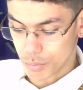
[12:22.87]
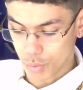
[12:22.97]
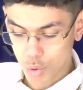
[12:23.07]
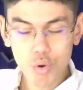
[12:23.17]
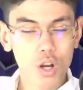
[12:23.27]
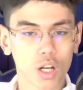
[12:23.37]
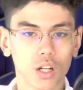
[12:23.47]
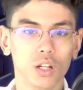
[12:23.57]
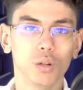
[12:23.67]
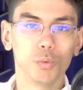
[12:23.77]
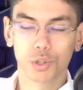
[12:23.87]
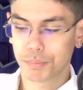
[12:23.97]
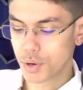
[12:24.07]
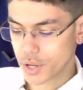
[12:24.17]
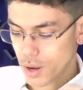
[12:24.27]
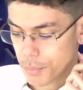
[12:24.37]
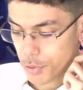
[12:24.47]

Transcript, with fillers: Luka was putting up